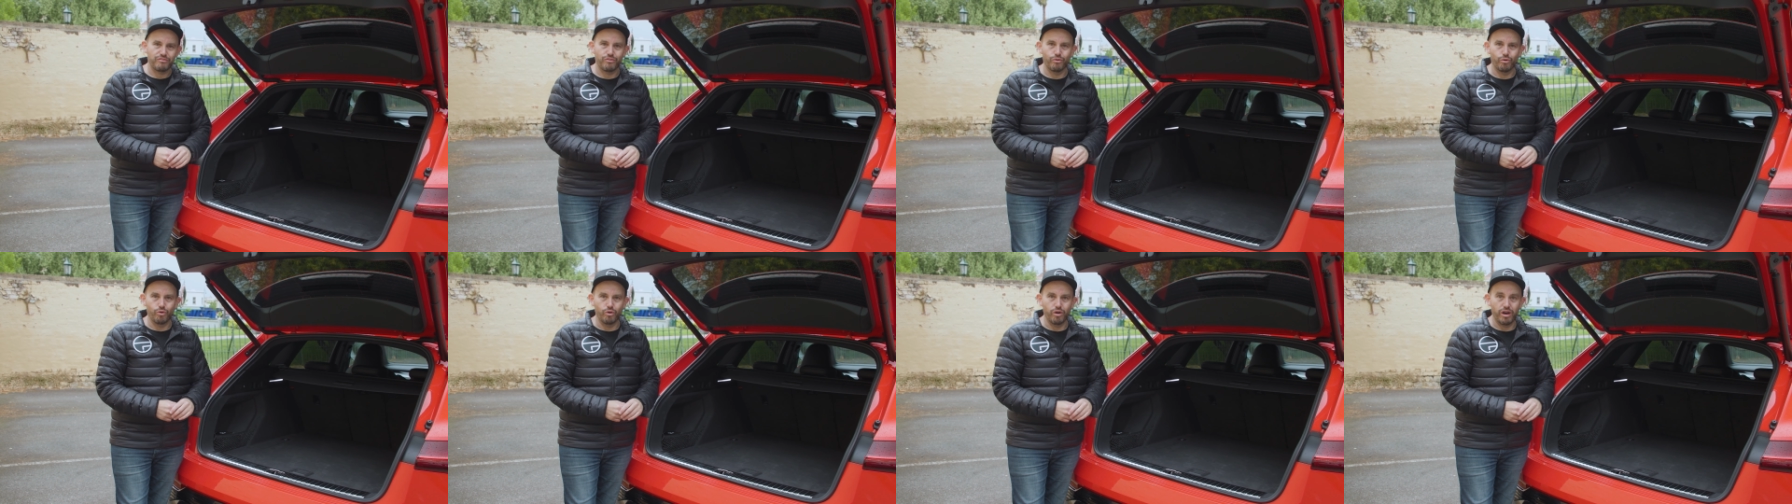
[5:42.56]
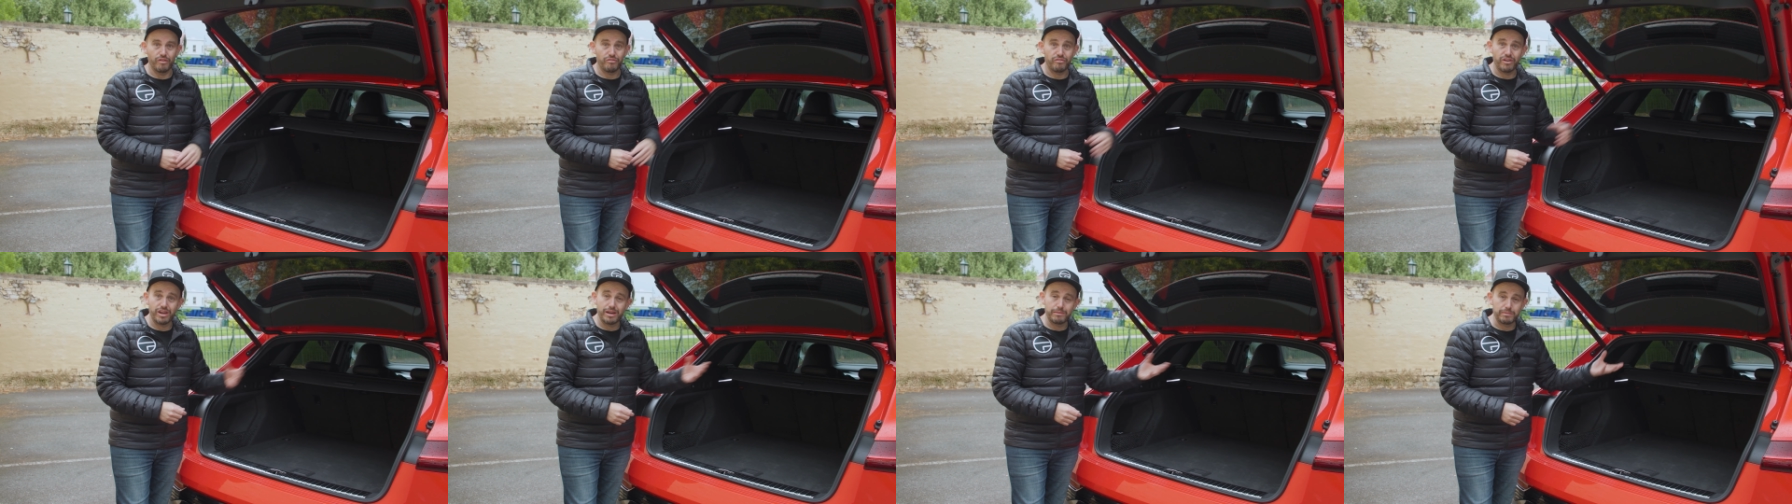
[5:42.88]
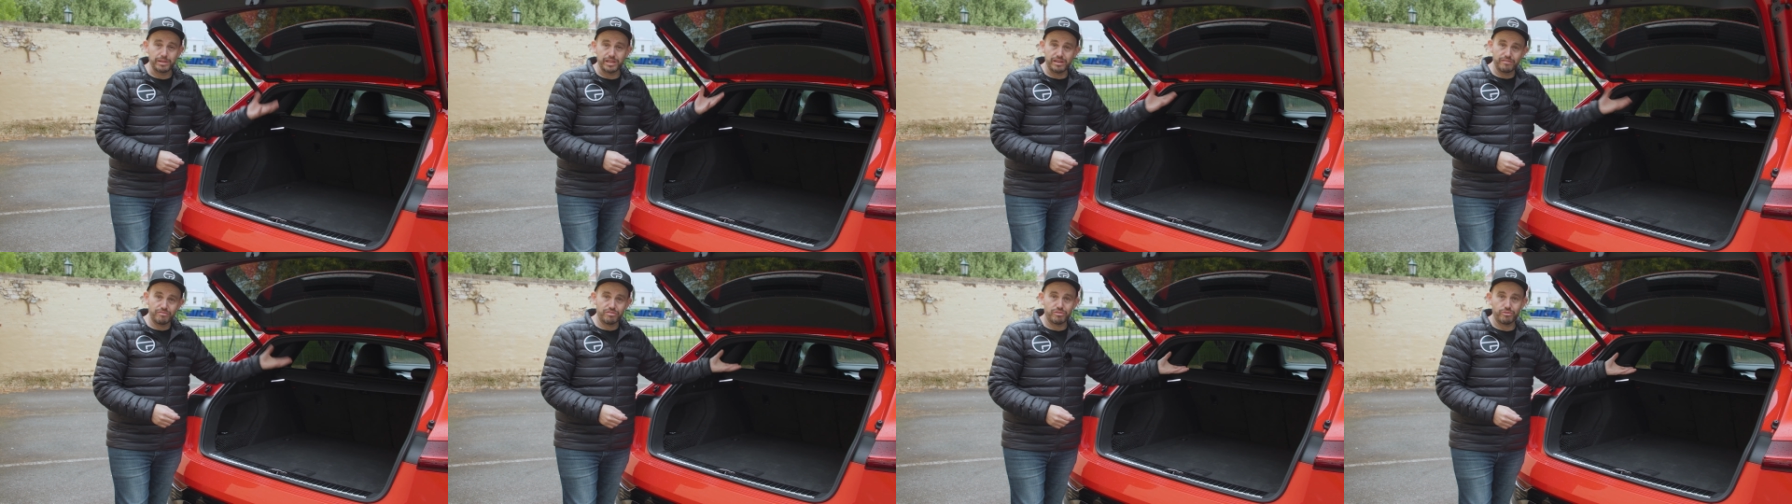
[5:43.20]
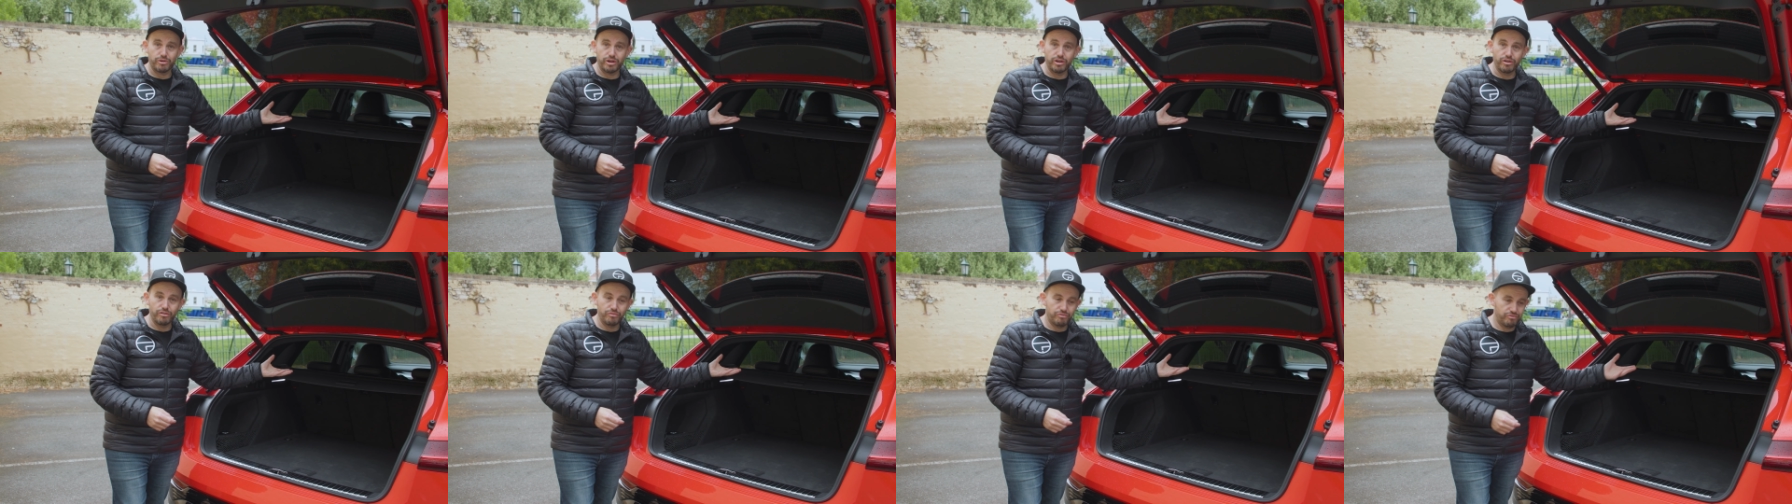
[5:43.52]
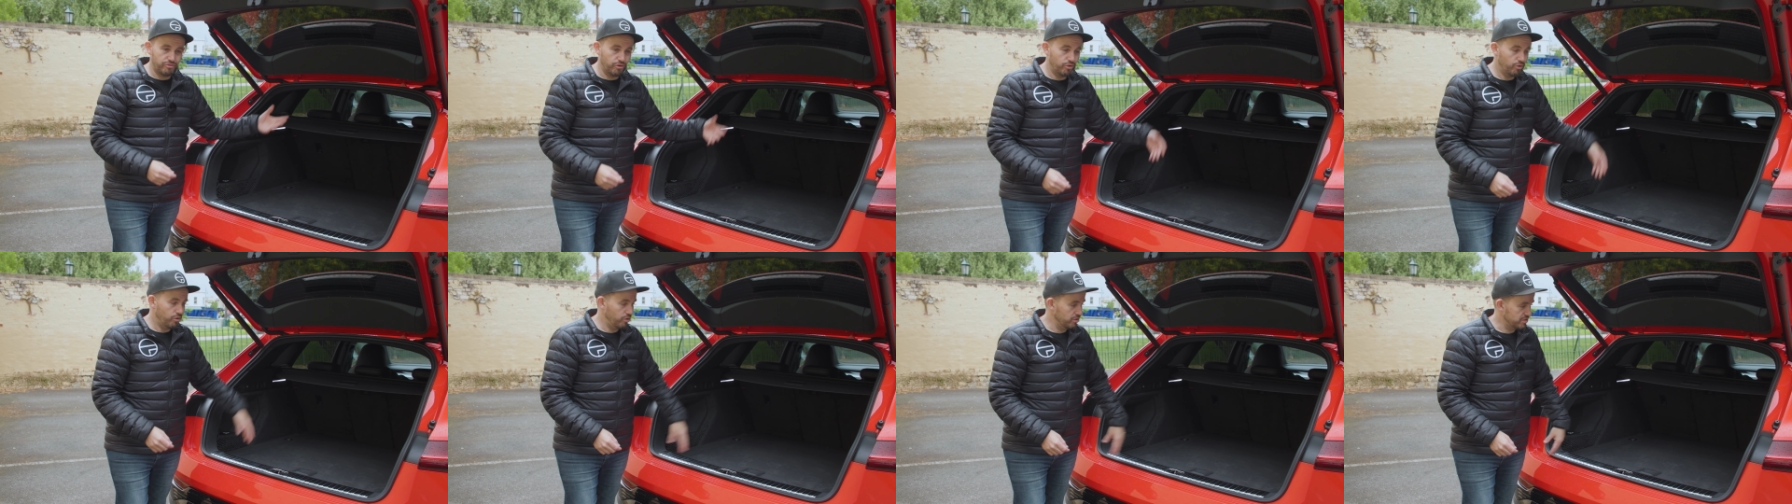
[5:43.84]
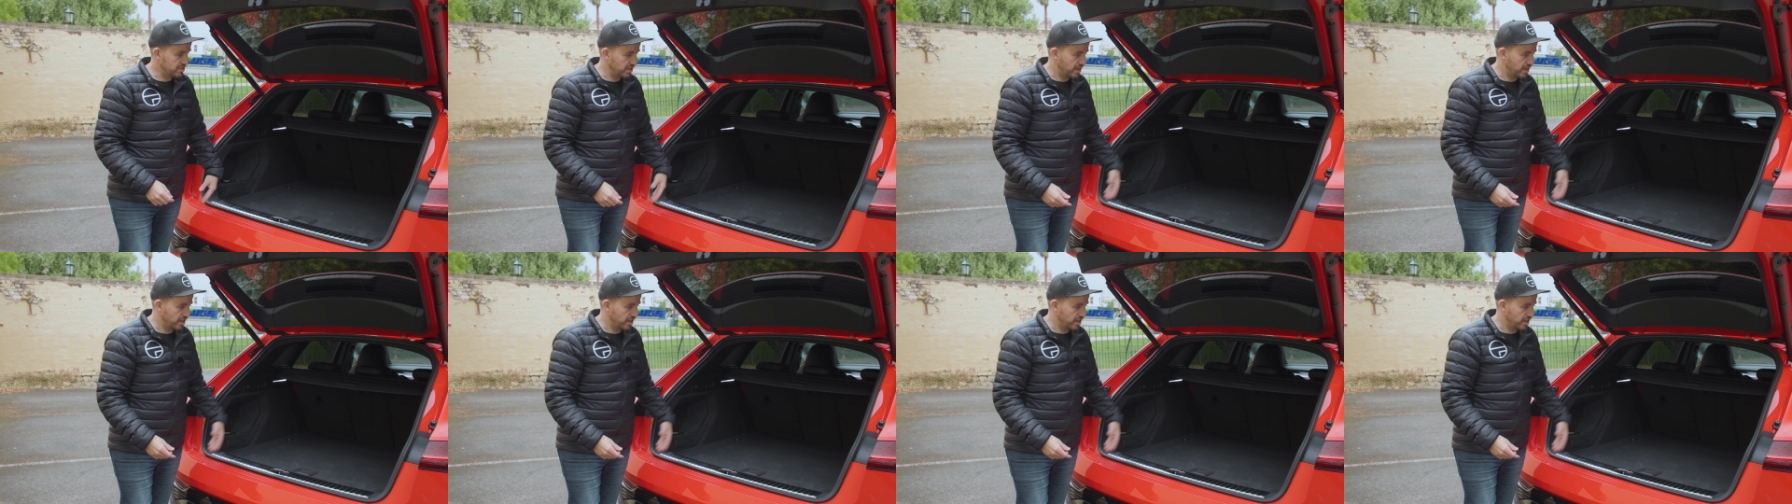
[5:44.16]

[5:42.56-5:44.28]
for a family of three or four